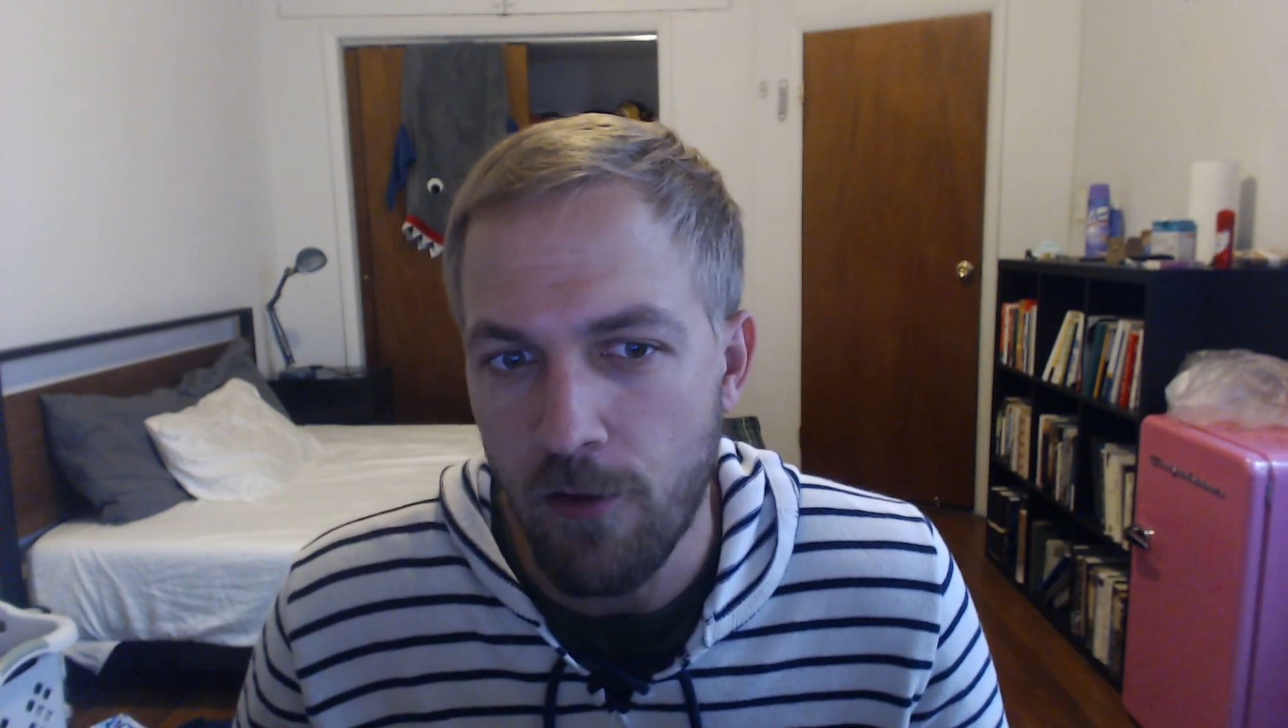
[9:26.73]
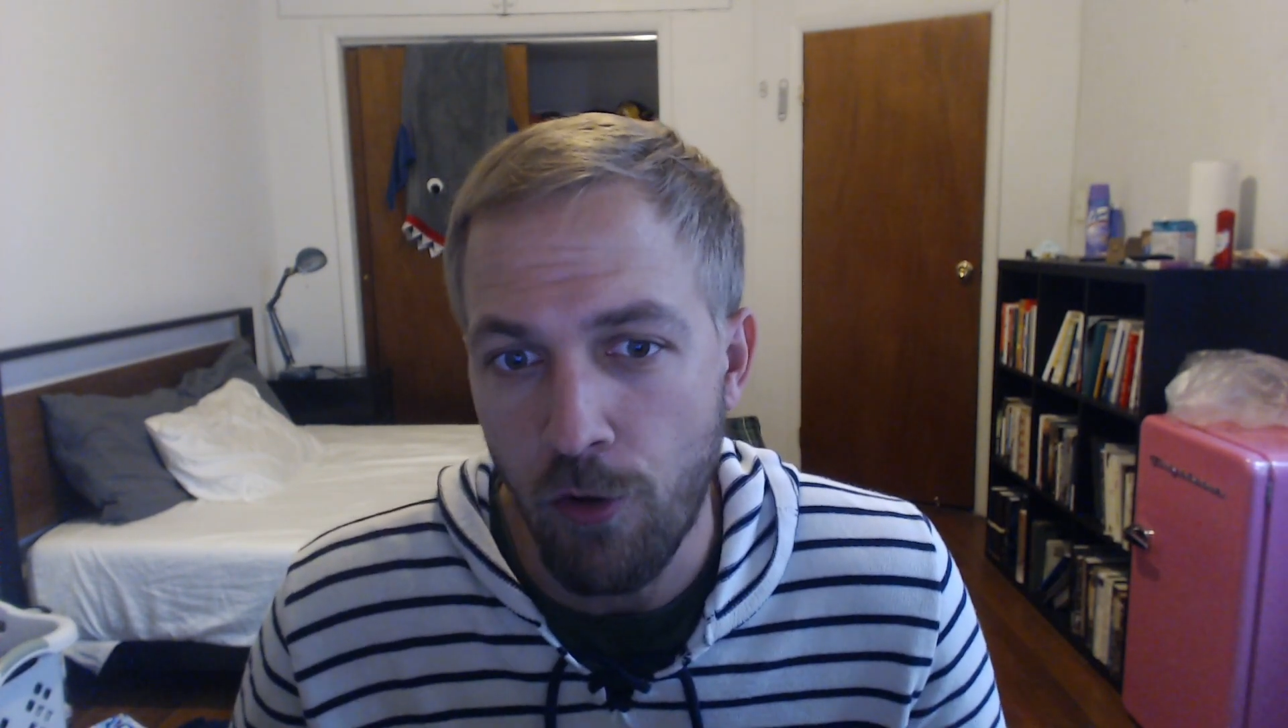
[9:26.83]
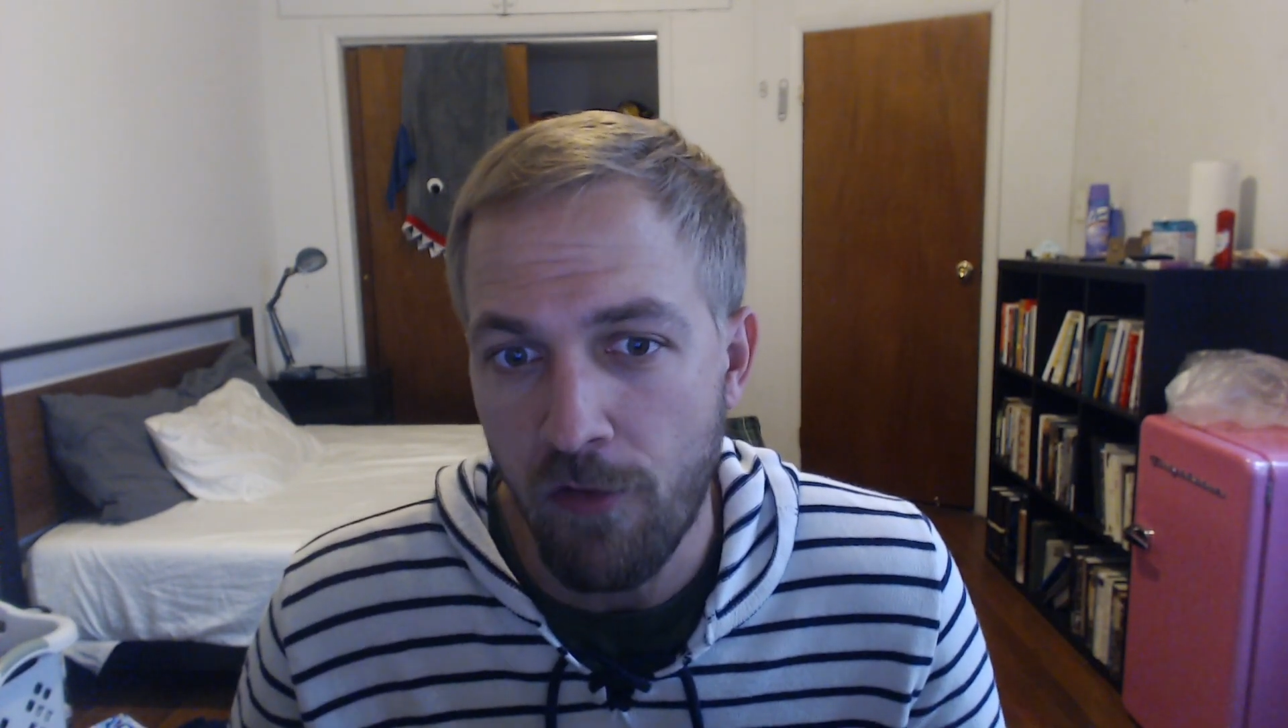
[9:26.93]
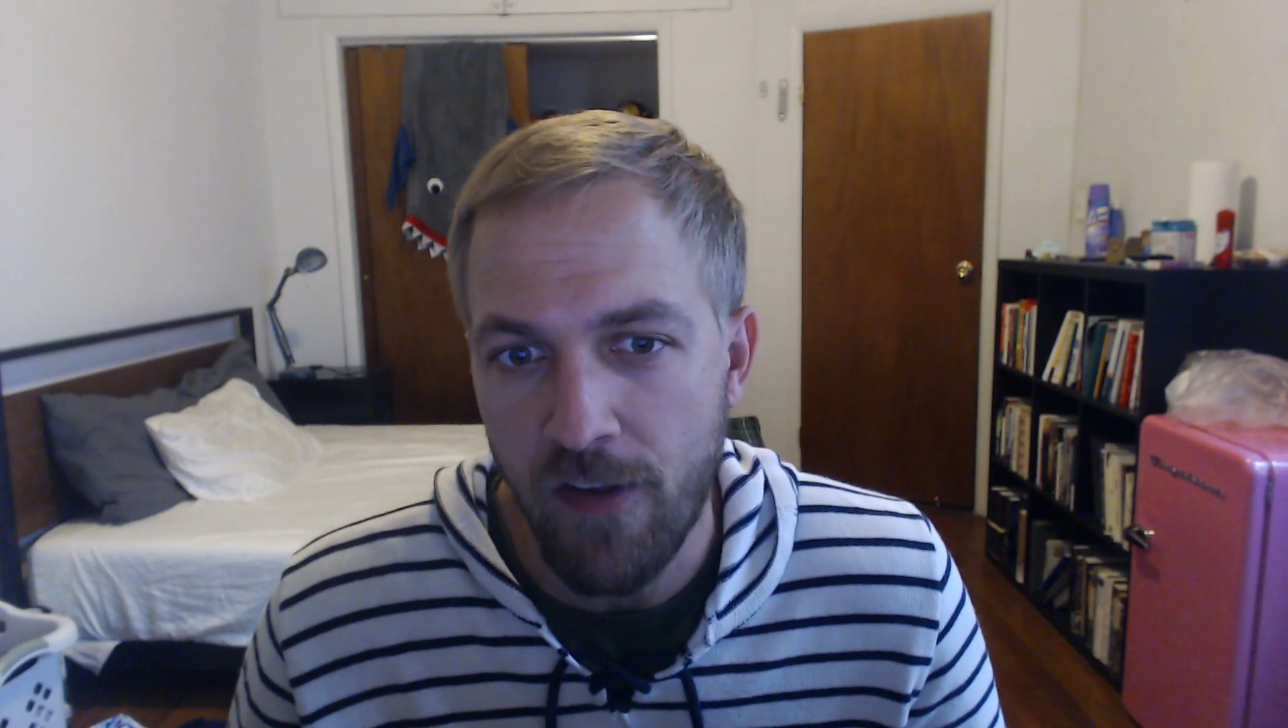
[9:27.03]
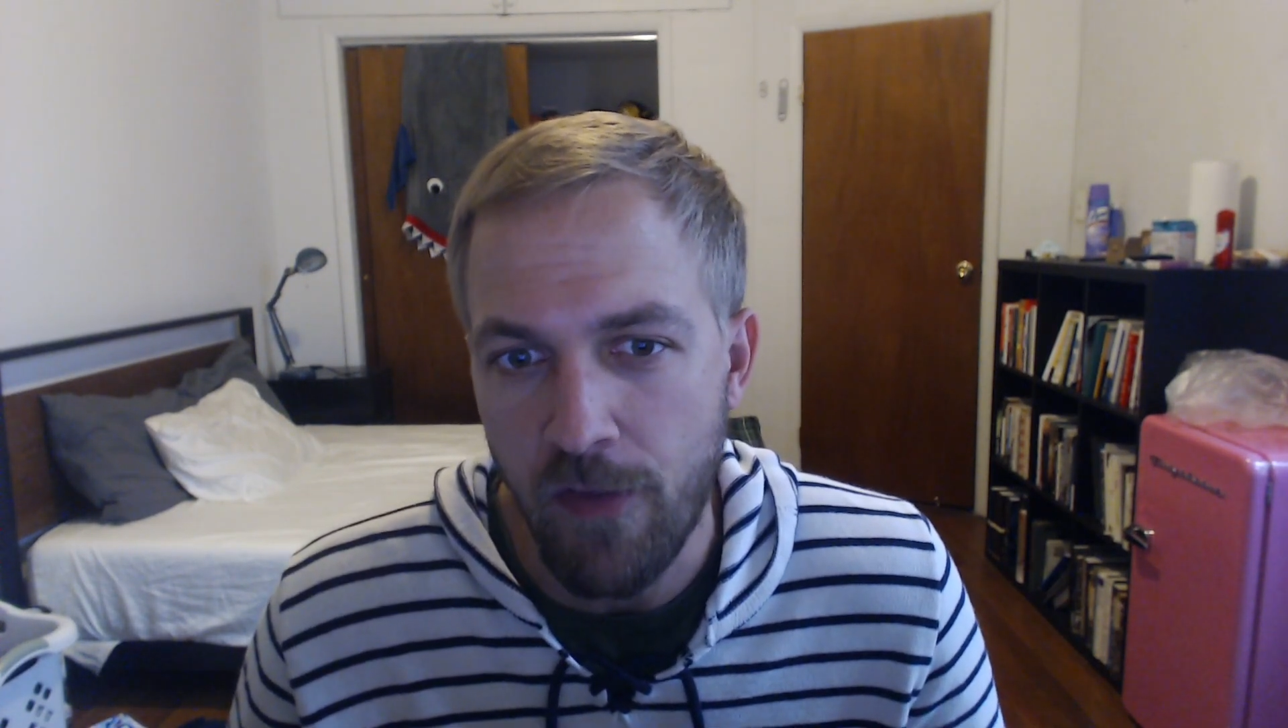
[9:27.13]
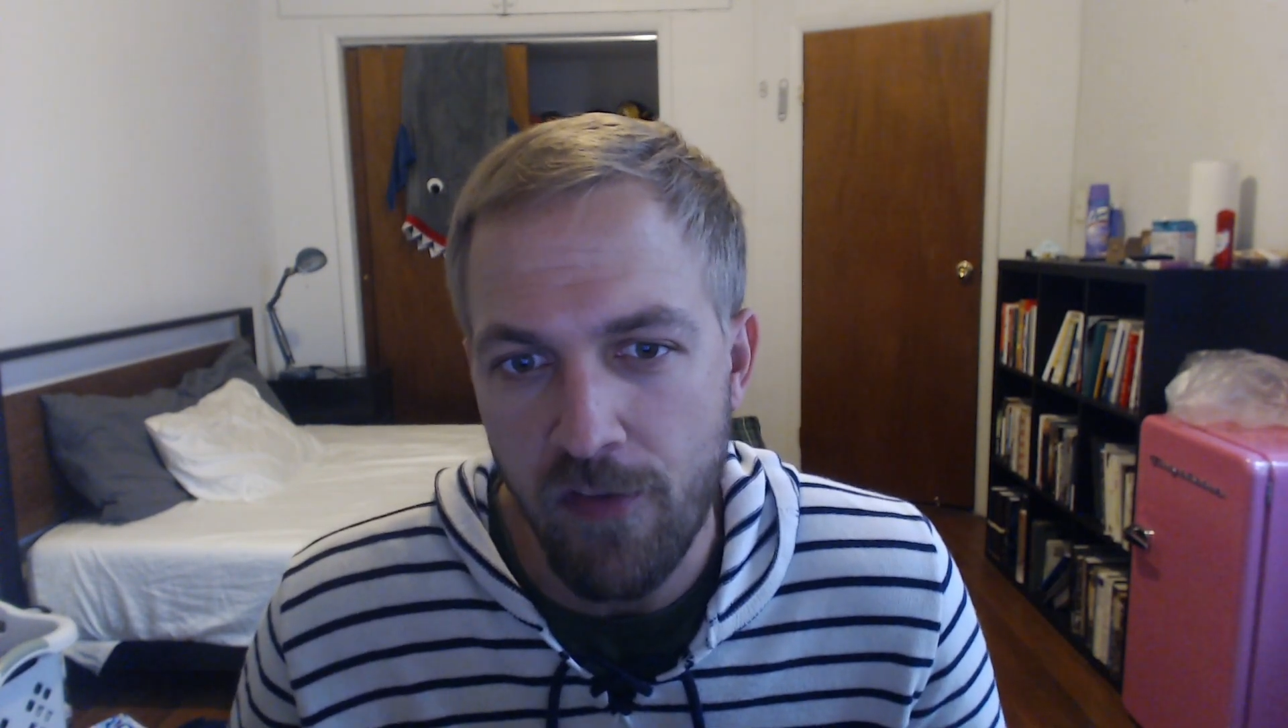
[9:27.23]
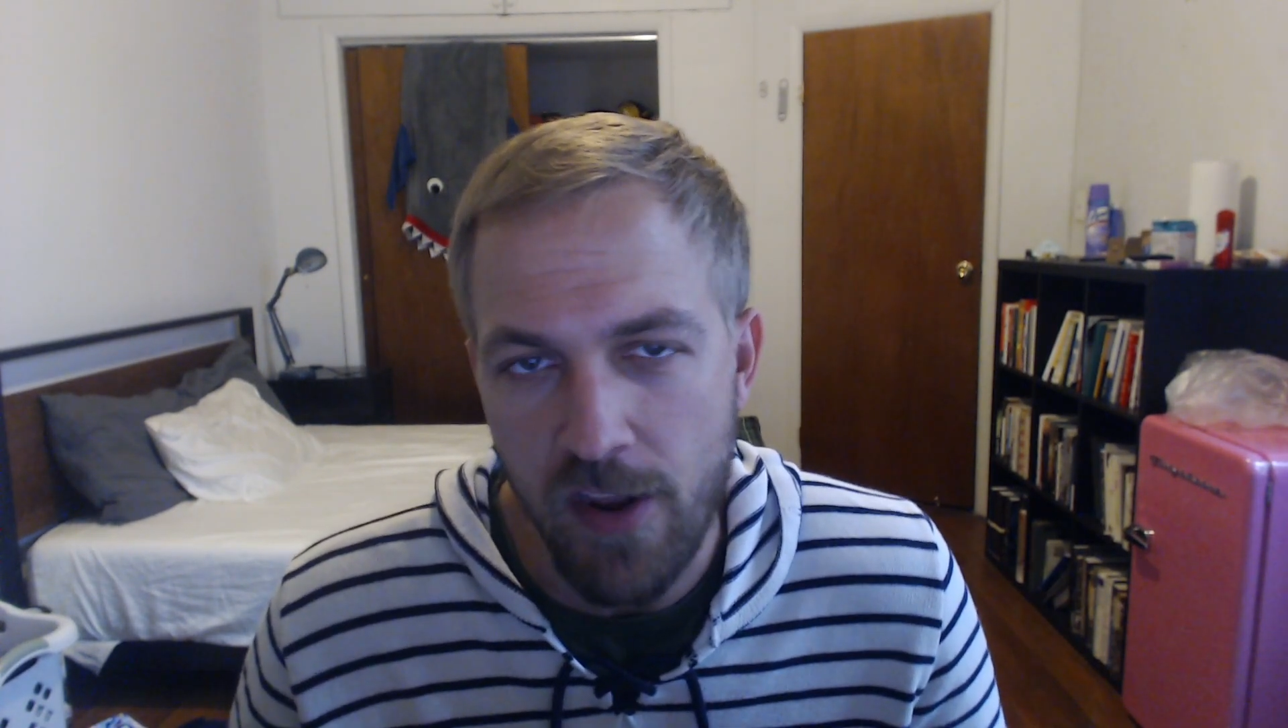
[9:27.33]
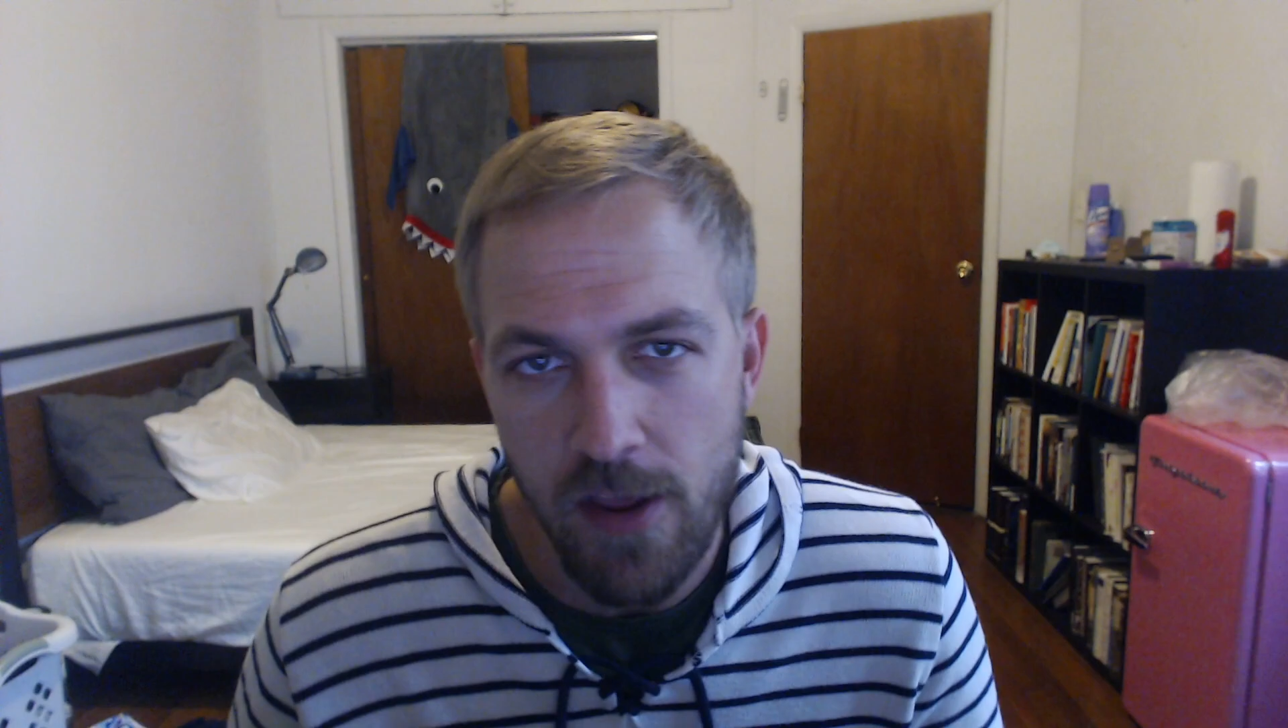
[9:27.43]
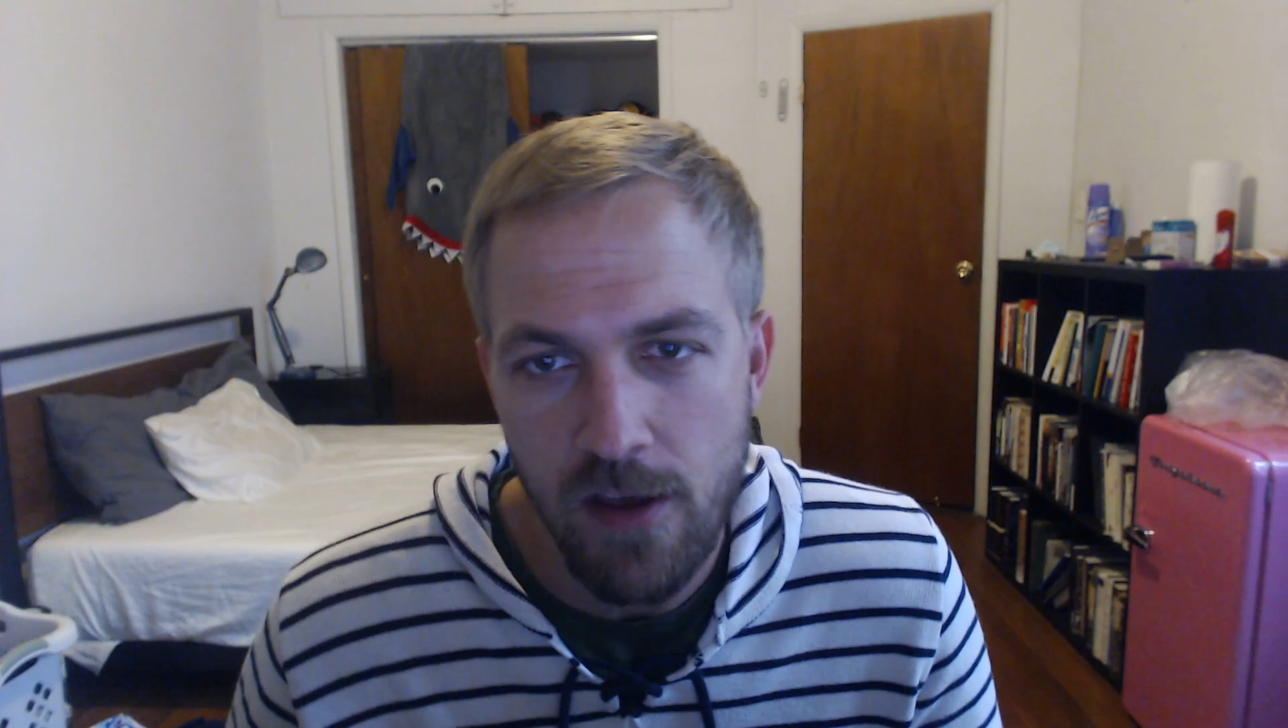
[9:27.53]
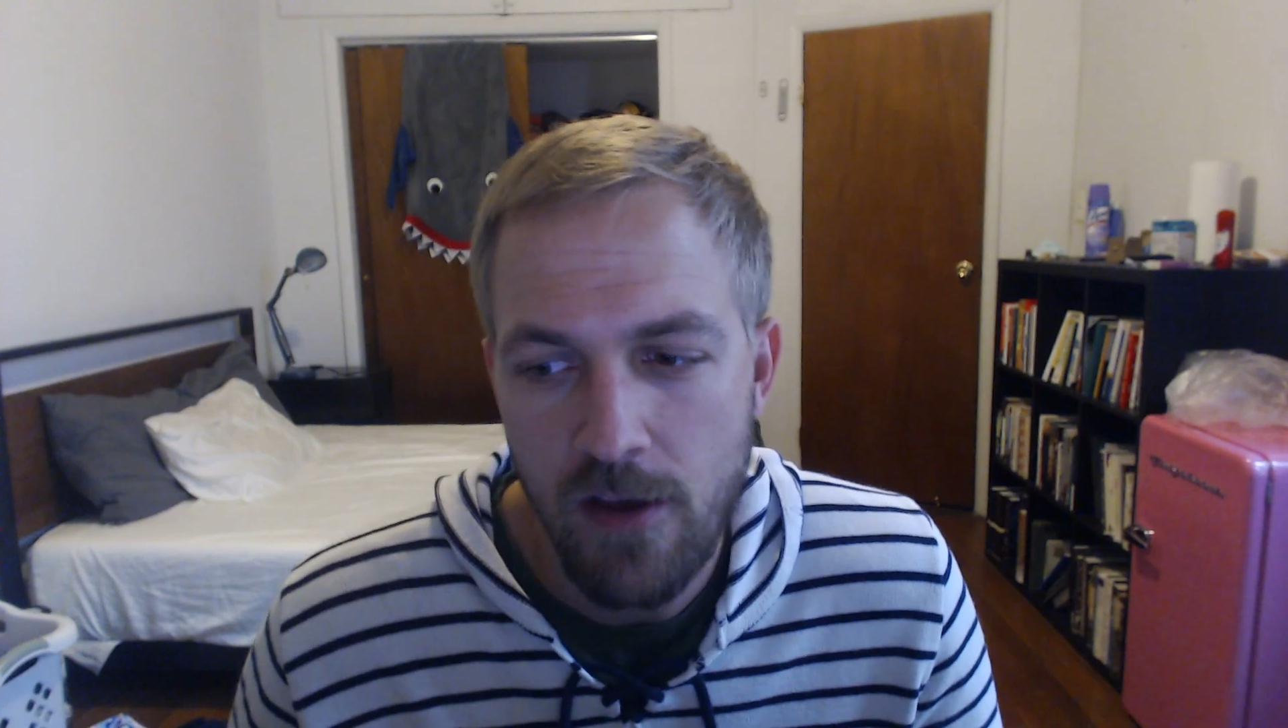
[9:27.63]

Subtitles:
It looks like the city.